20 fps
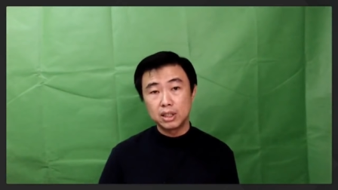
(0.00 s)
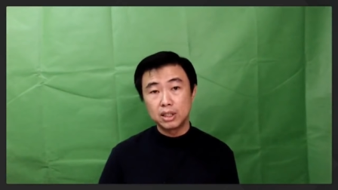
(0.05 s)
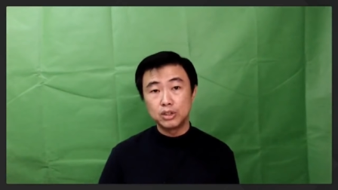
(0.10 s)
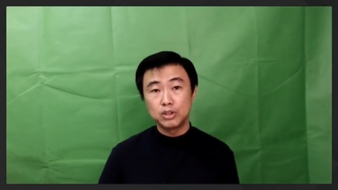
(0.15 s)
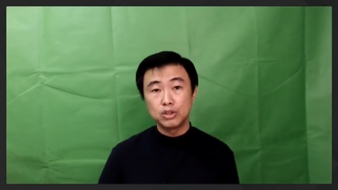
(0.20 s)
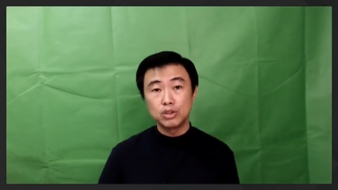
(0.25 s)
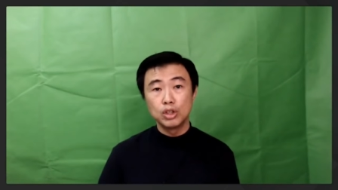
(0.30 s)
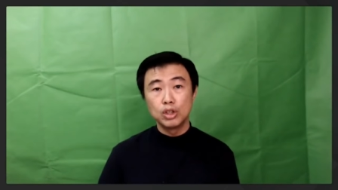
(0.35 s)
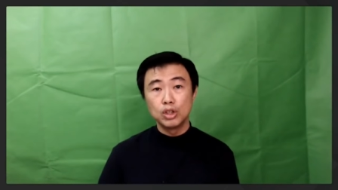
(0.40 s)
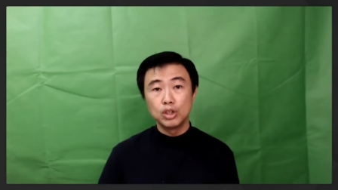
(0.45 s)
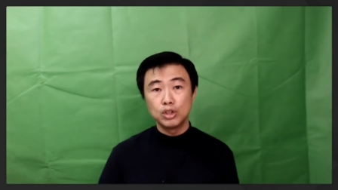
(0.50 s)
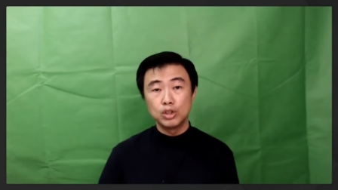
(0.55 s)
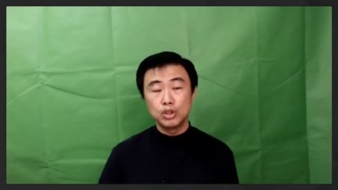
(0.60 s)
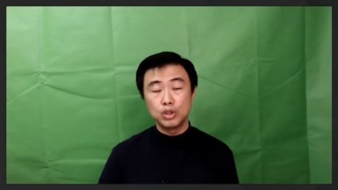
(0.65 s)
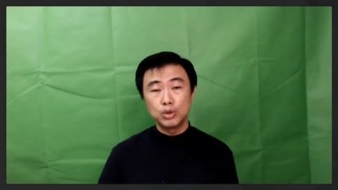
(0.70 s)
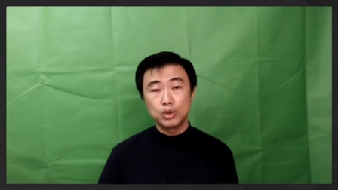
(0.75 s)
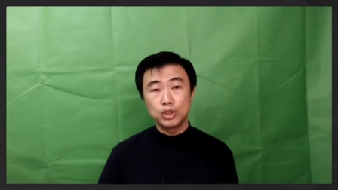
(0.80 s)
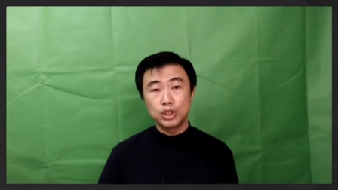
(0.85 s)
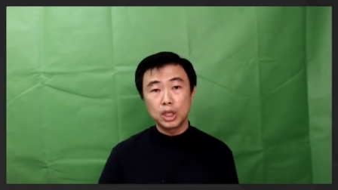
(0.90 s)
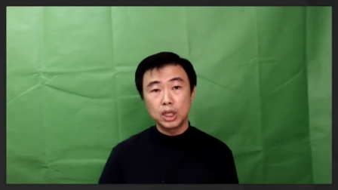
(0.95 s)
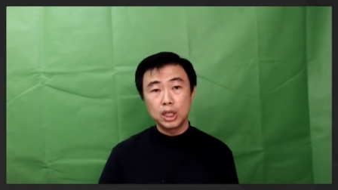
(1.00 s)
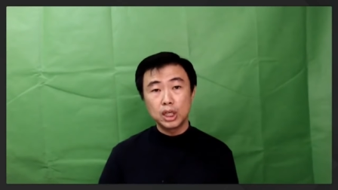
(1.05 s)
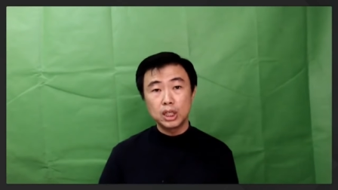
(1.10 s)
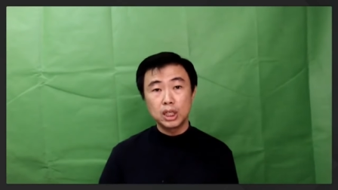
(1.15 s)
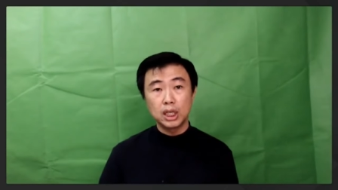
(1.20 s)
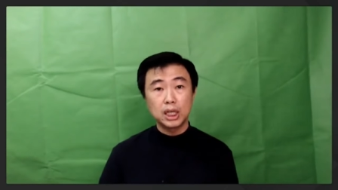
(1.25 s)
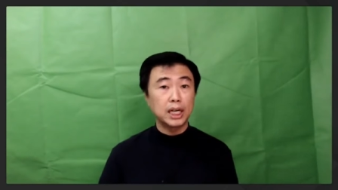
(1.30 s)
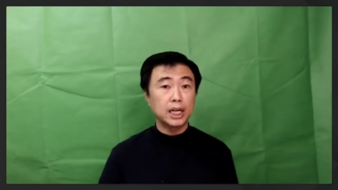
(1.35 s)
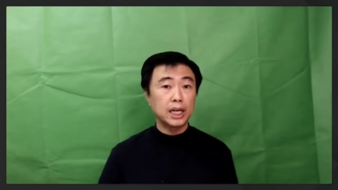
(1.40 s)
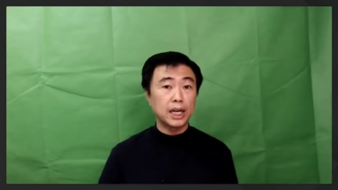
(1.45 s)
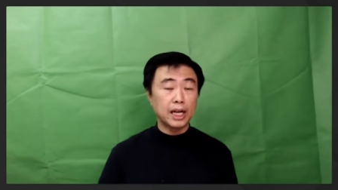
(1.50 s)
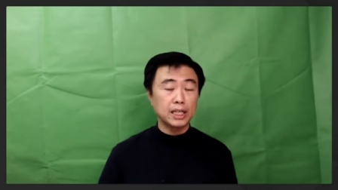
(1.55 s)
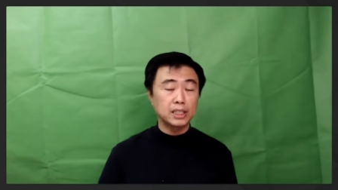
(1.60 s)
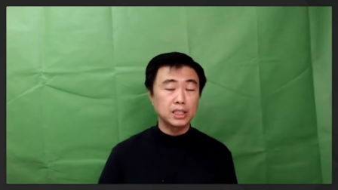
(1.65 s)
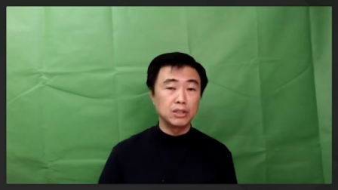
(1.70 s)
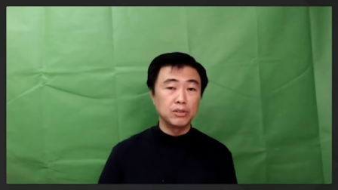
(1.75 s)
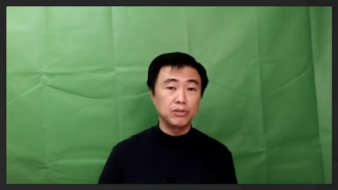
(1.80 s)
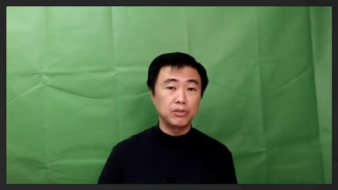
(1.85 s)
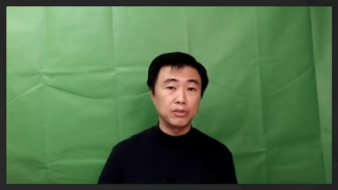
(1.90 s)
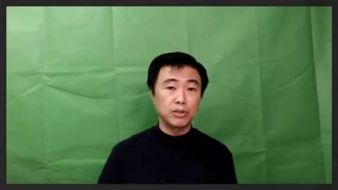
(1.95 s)
is usually the
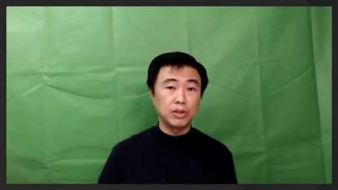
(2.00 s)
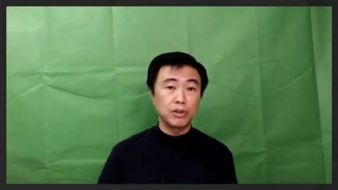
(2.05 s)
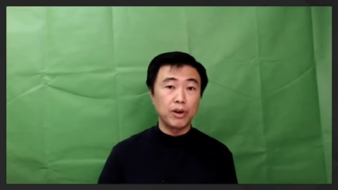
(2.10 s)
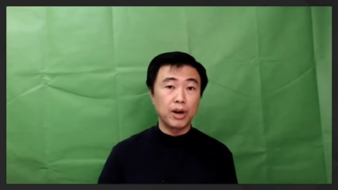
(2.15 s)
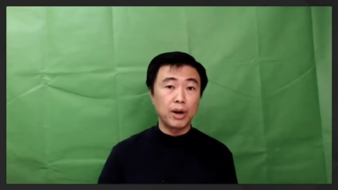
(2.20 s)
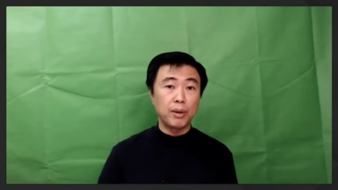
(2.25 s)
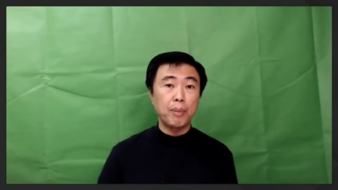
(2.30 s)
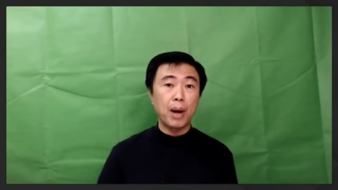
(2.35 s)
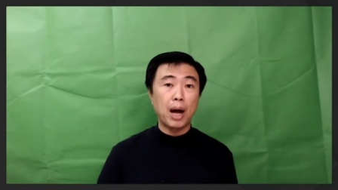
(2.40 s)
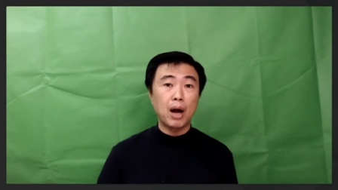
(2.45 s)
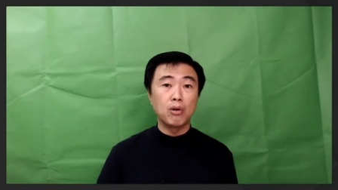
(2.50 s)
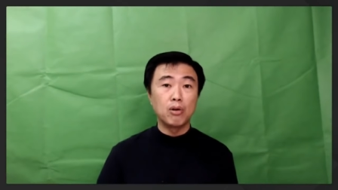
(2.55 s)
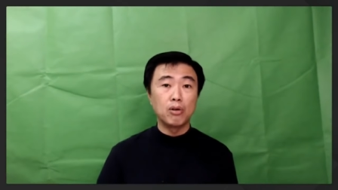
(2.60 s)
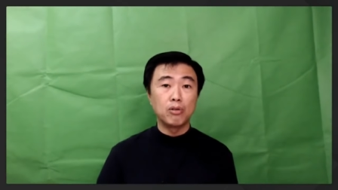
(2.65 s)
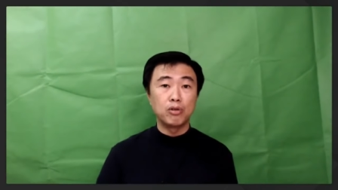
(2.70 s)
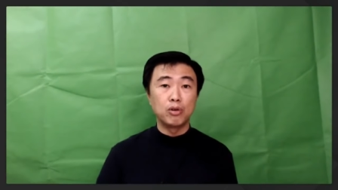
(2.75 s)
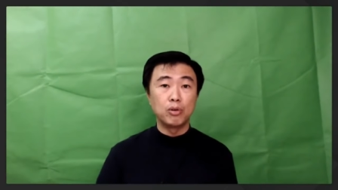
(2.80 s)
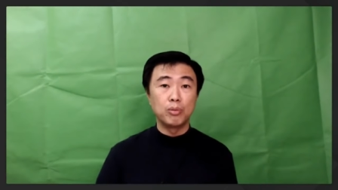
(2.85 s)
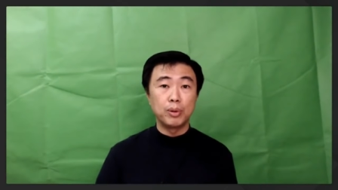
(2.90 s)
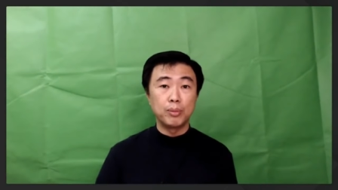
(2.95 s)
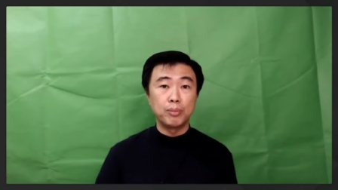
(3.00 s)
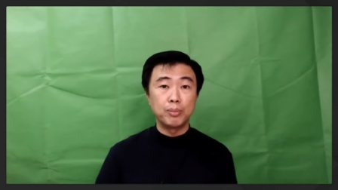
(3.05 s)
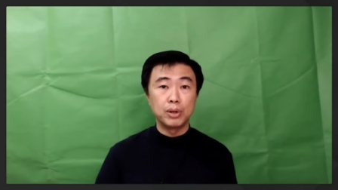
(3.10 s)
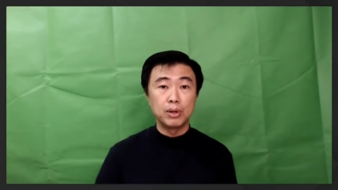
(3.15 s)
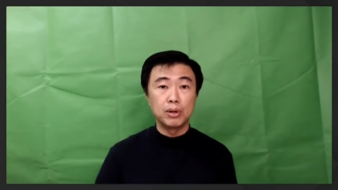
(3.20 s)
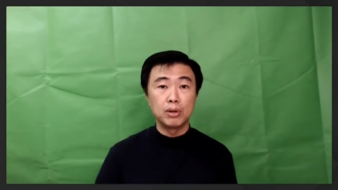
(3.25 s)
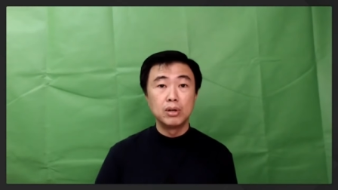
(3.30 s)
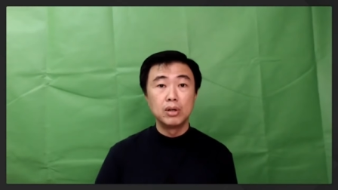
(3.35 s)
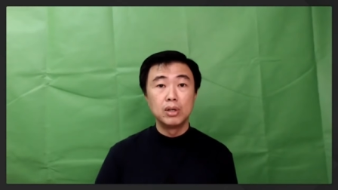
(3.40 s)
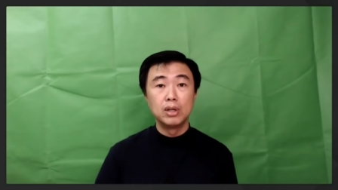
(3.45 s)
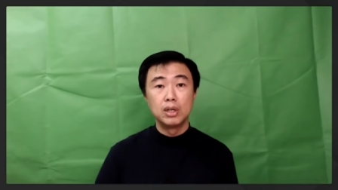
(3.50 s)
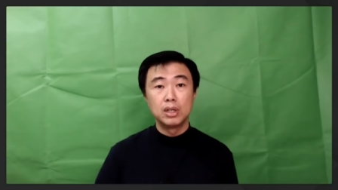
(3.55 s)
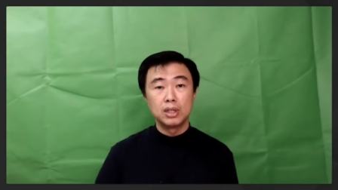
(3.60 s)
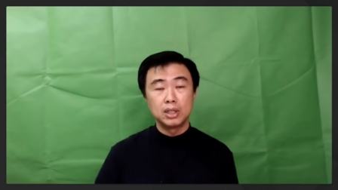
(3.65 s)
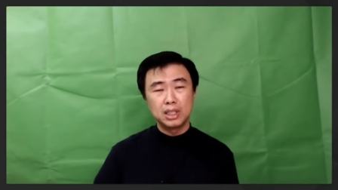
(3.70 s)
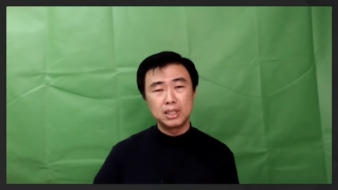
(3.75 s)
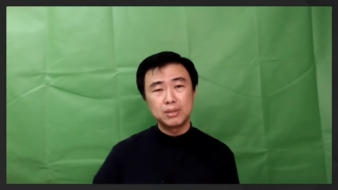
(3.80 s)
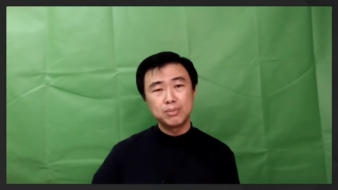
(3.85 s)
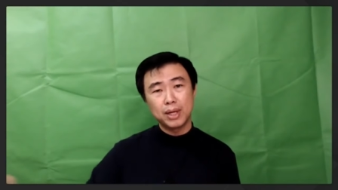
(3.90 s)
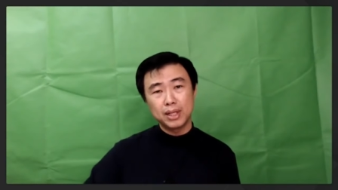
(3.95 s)
connection with the very powerful people
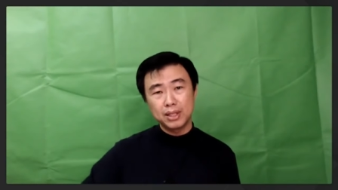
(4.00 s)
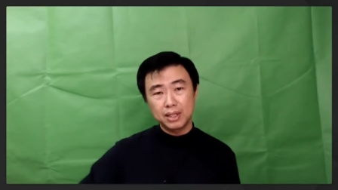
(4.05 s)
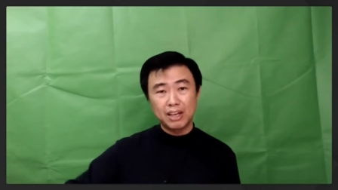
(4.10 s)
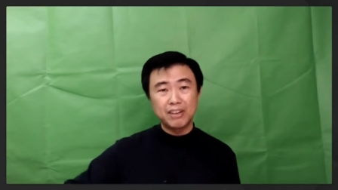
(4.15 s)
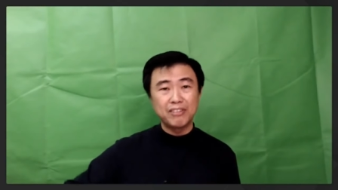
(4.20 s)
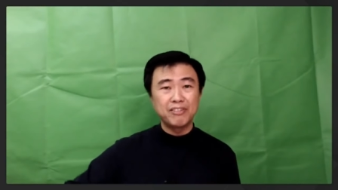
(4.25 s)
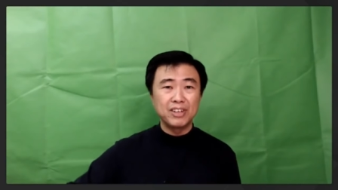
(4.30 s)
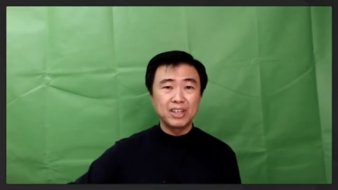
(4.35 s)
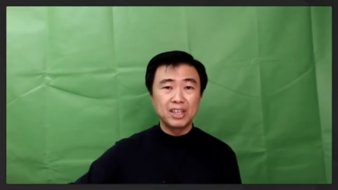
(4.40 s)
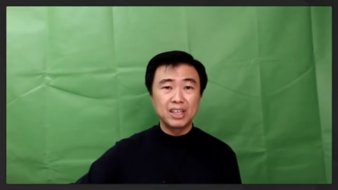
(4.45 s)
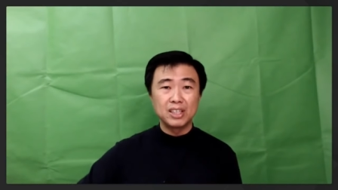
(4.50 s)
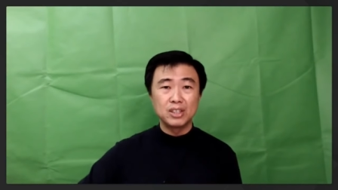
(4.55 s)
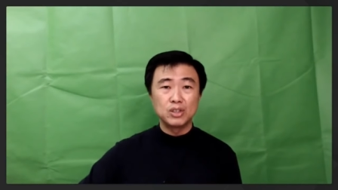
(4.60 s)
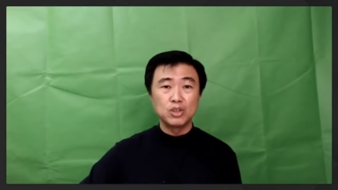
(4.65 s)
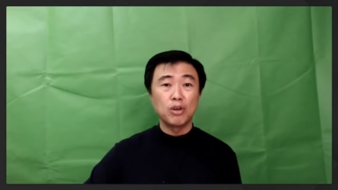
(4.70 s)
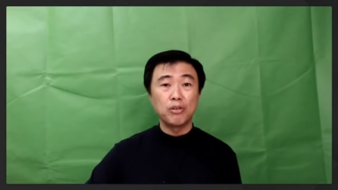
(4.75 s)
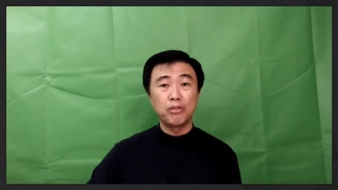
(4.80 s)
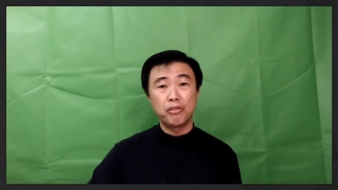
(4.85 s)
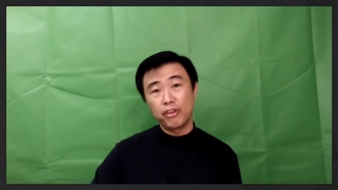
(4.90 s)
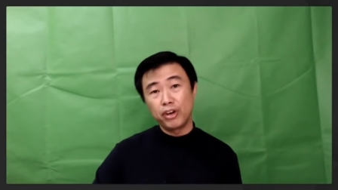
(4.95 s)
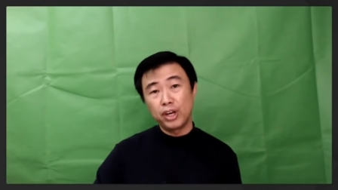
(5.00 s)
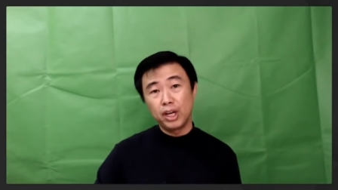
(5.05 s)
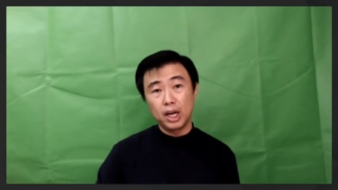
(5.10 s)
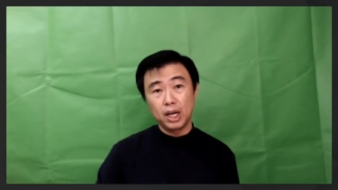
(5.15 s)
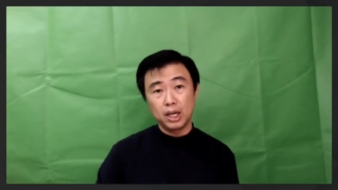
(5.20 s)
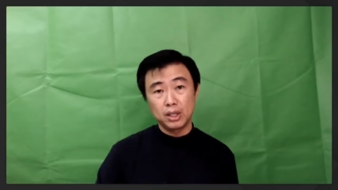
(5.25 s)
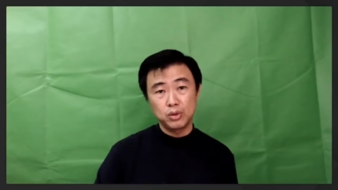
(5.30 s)
this one that fella is not free la.